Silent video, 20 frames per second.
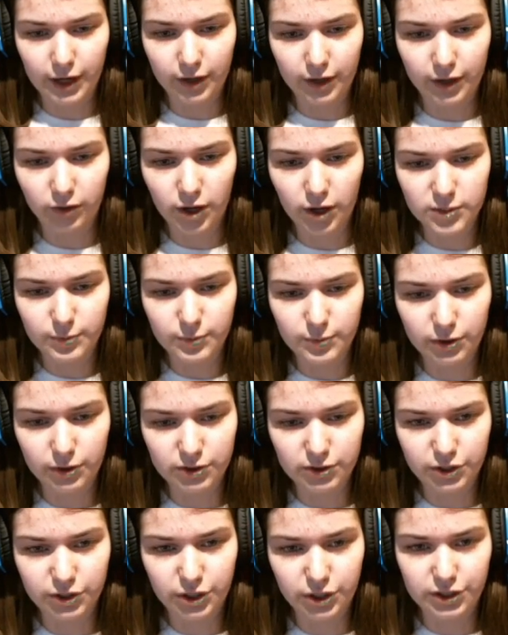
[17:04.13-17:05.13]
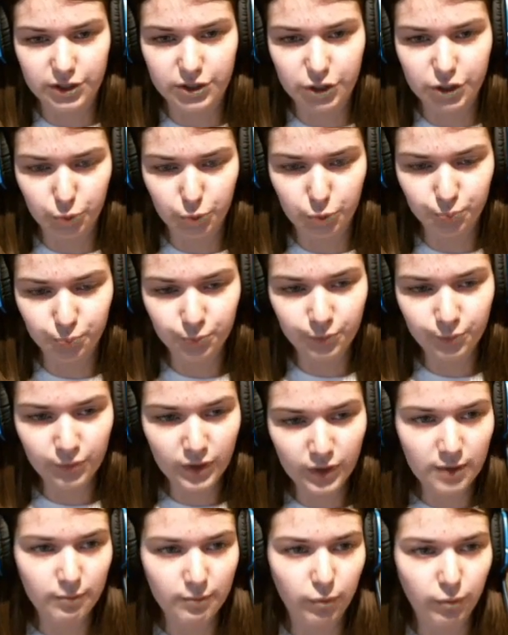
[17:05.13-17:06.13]
crossbow is 32.
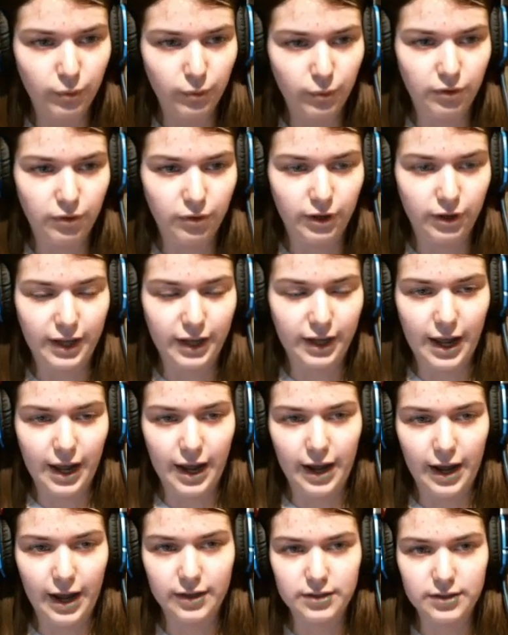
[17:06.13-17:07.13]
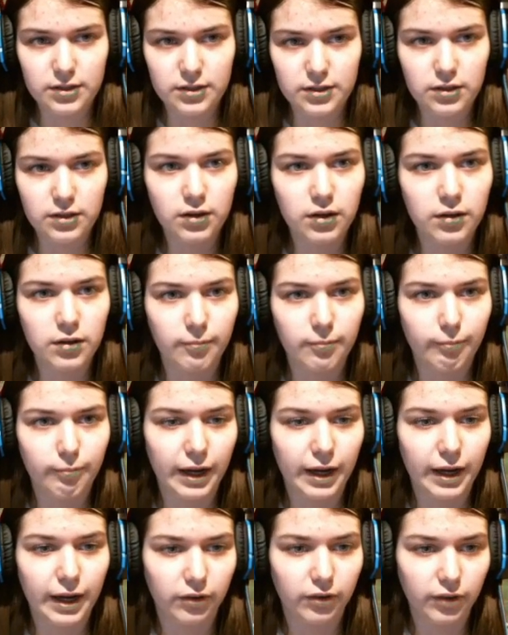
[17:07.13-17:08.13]
But when you look at
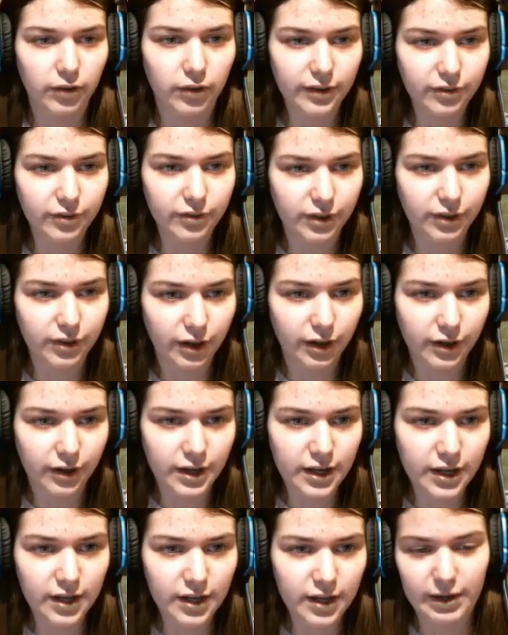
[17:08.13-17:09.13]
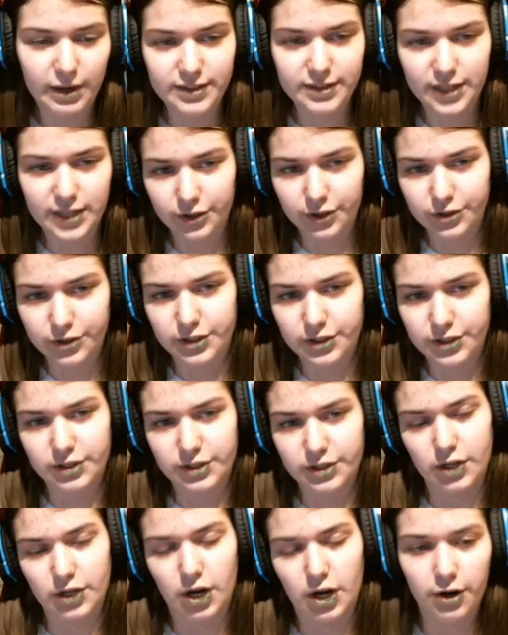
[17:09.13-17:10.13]
my gloves here, my intelligence
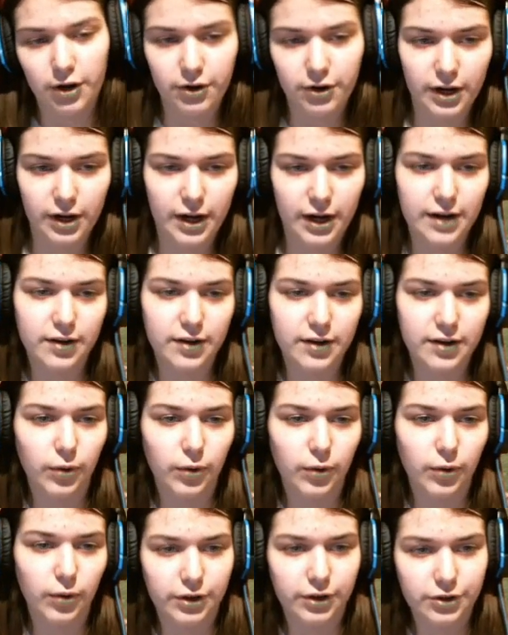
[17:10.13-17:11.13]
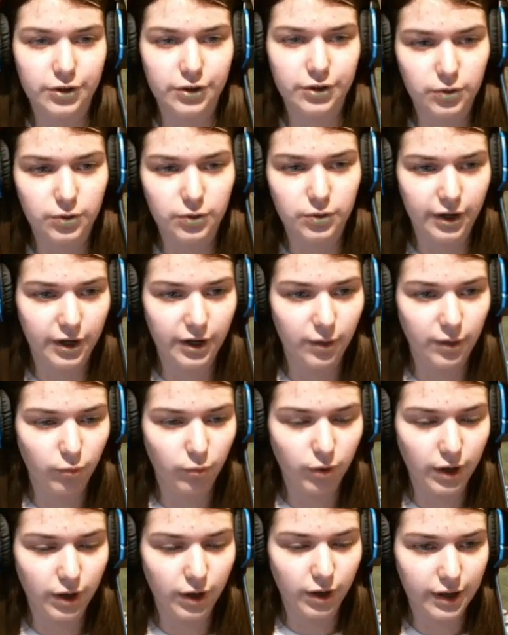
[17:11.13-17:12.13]
is 191 or
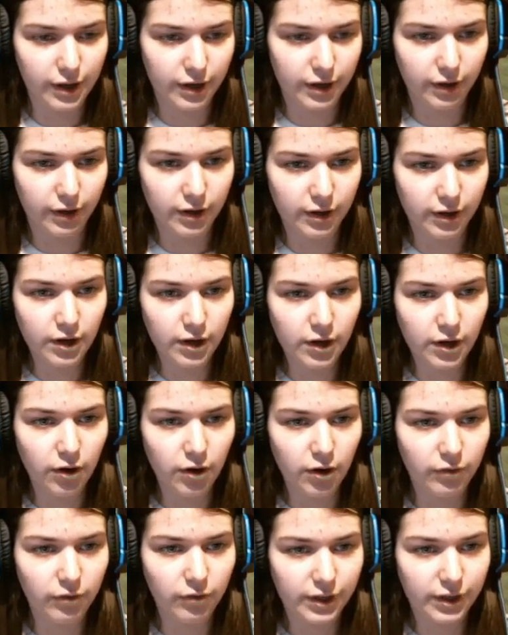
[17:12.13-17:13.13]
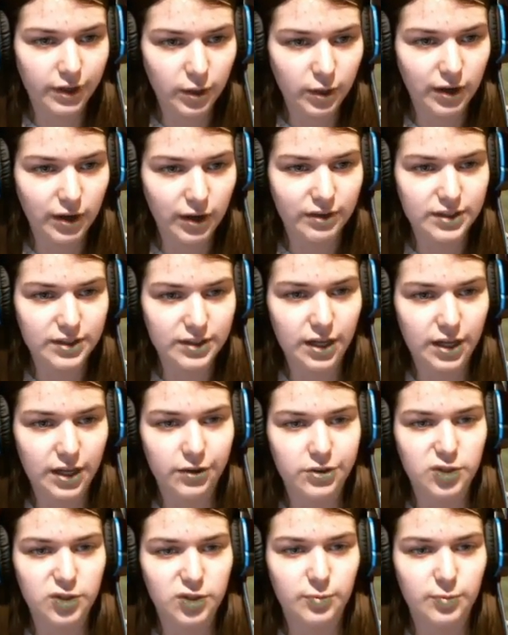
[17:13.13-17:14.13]
201, and over here we have
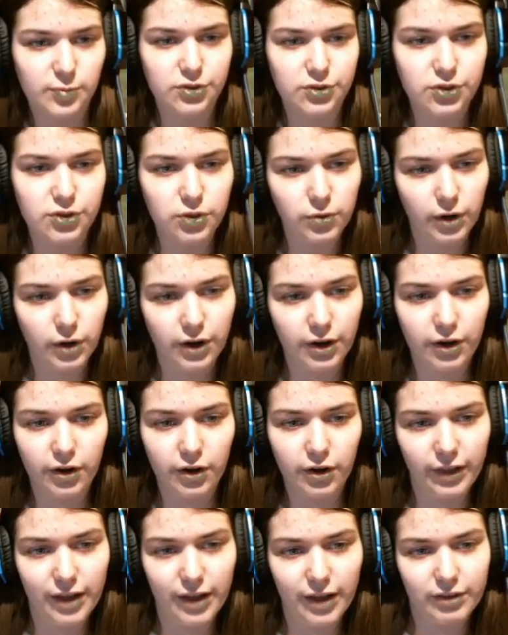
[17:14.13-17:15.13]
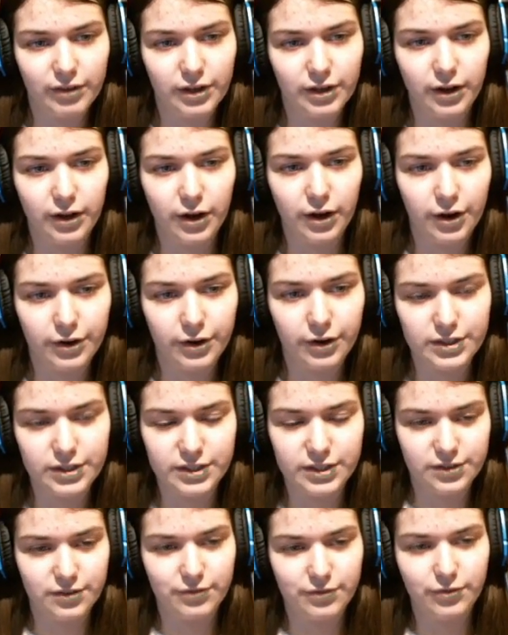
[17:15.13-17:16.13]
intelligence plus 211 and
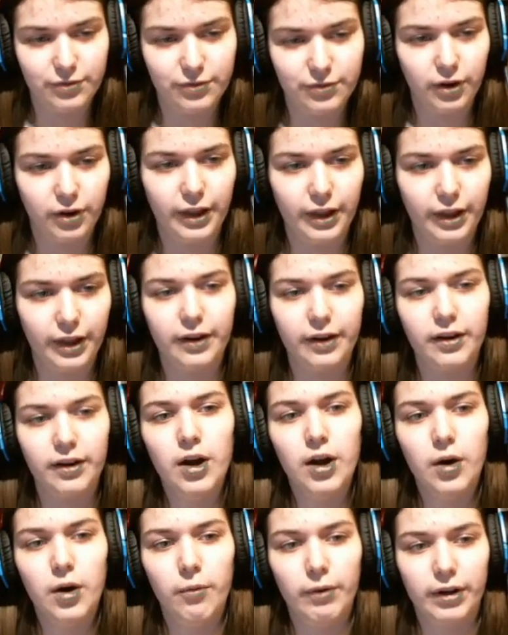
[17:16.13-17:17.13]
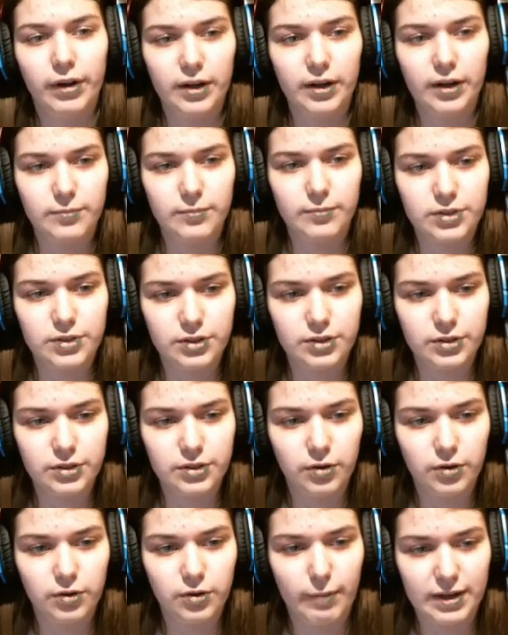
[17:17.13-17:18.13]
164. Like when it comes
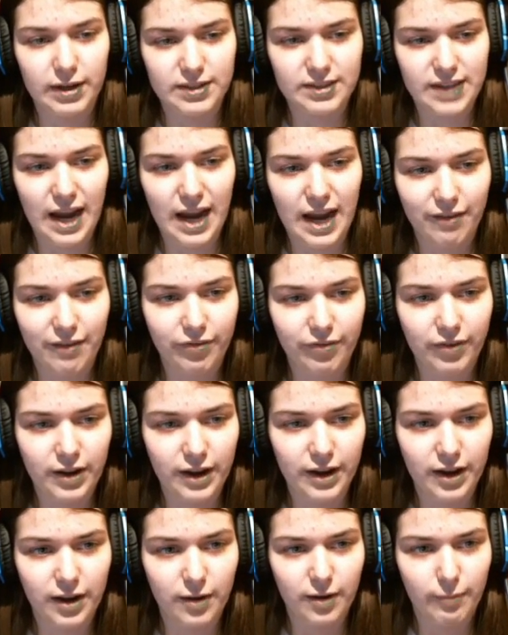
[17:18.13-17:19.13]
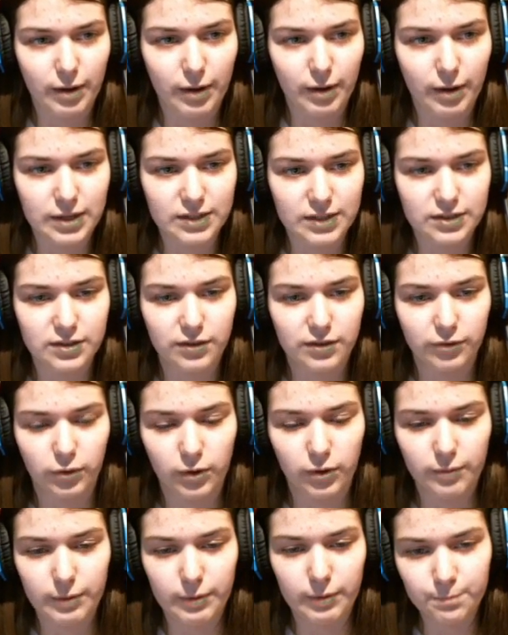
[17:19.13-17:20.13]
to my staff and my pieces of
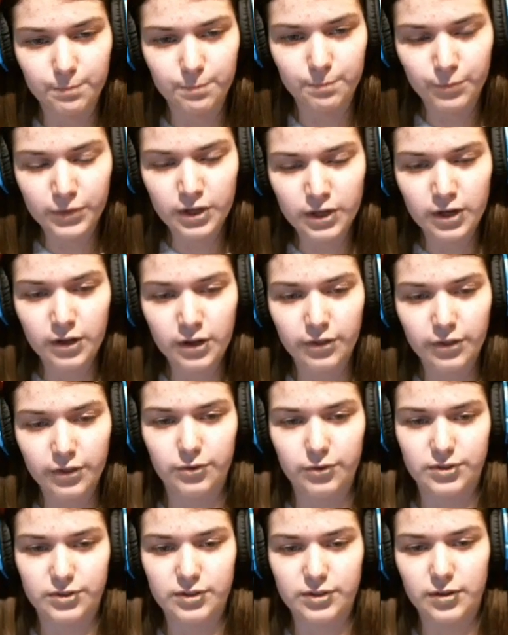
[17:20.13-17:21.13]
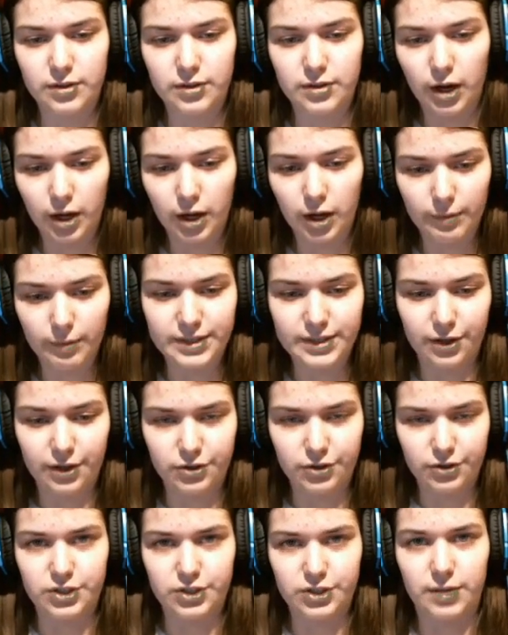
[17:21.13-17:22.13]
equipment, those
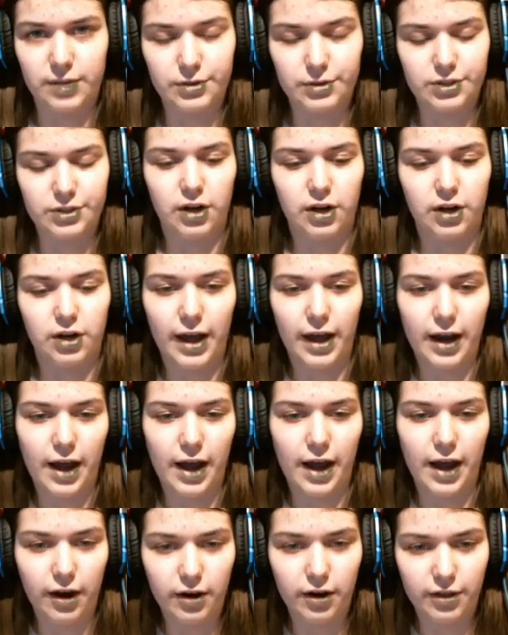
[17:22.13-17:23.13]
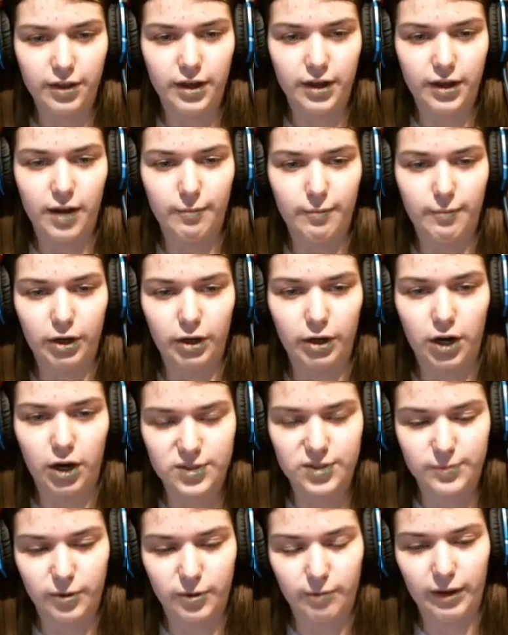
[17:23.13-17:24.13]
intelligence numbers are a lot higher than on my
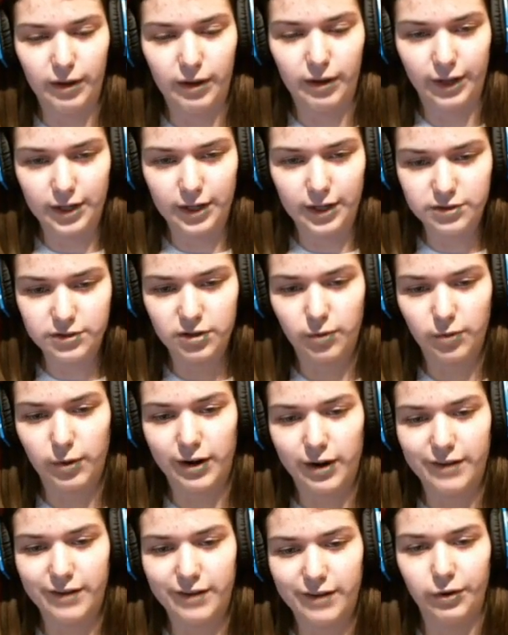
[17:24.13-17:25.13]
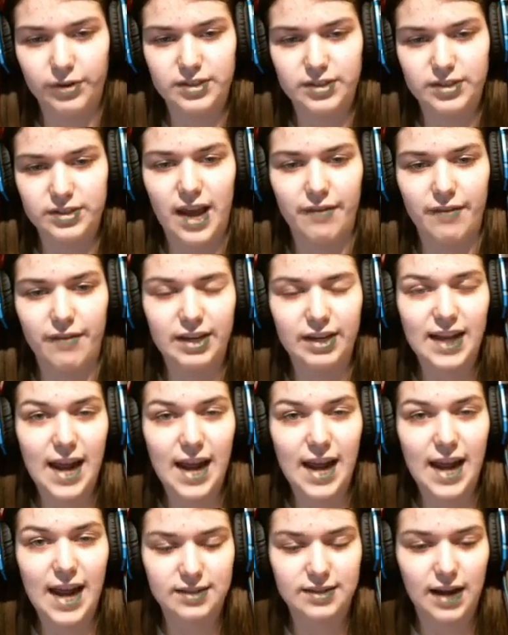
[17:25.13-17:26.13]
crossbow and my lance, so you want to focus on having
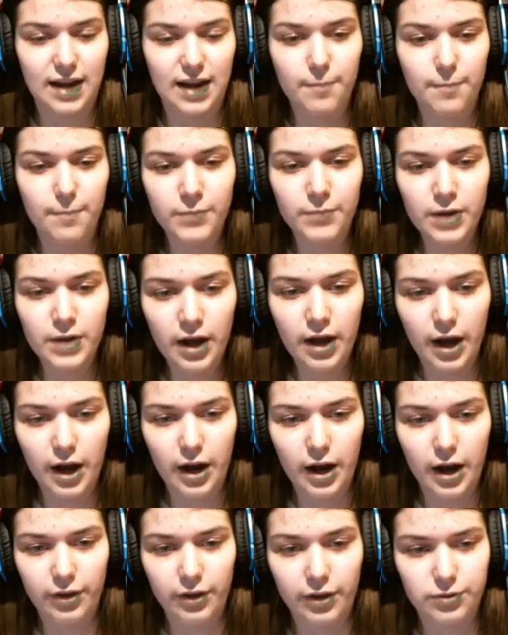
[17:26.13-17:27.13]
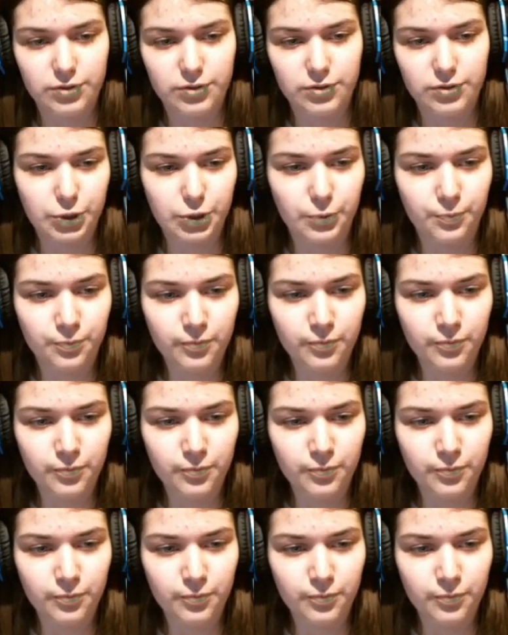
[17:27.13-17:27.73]
cast time on those two.